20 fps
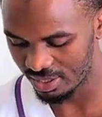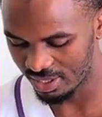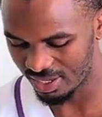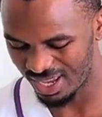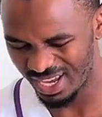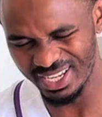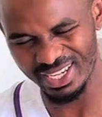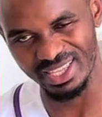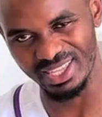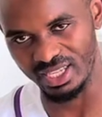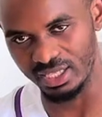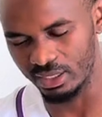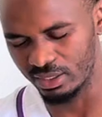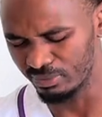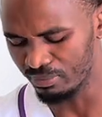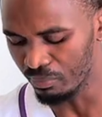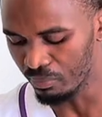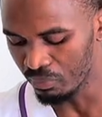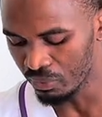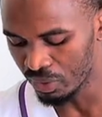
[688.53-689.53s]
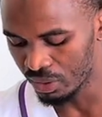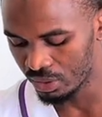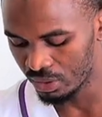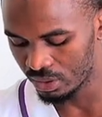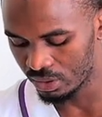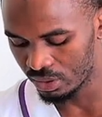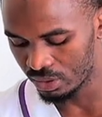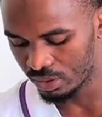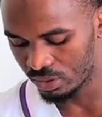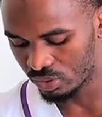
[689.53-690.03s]
anything.
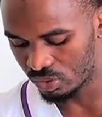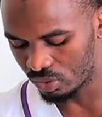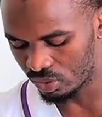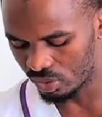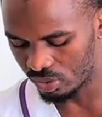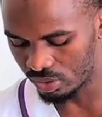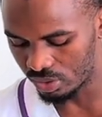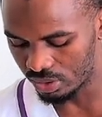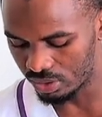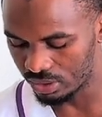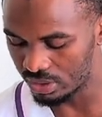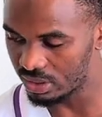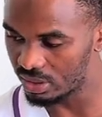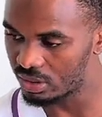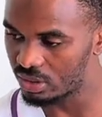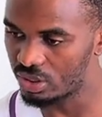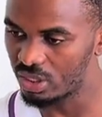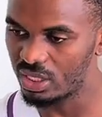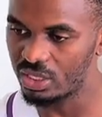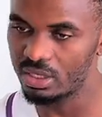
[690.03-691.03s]
So in this channel, we